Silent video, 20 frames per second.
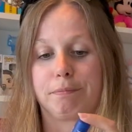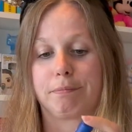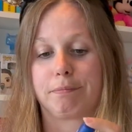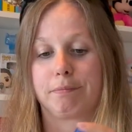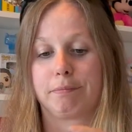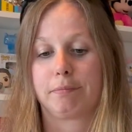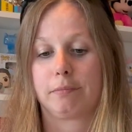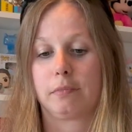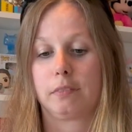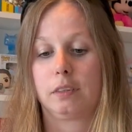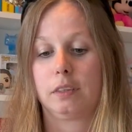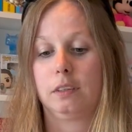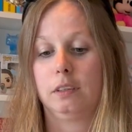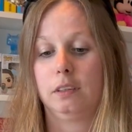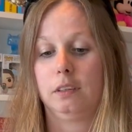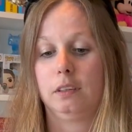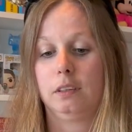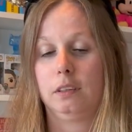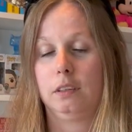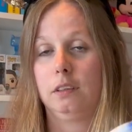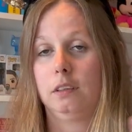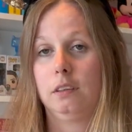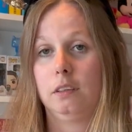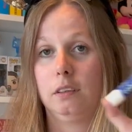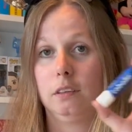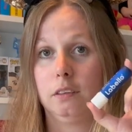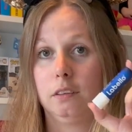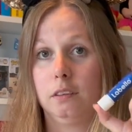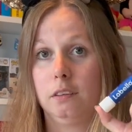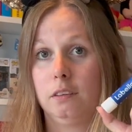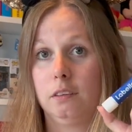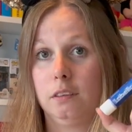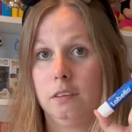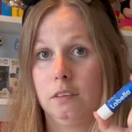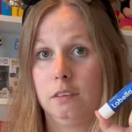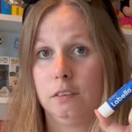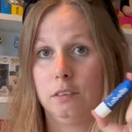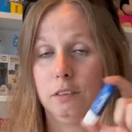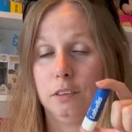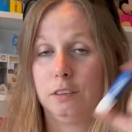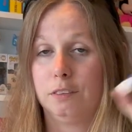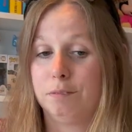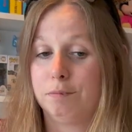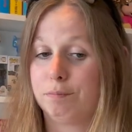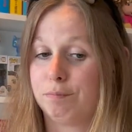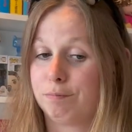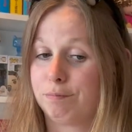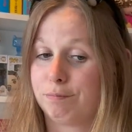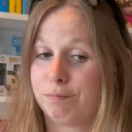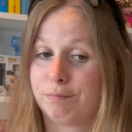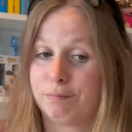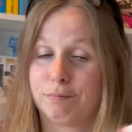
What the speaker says: Nothing is said.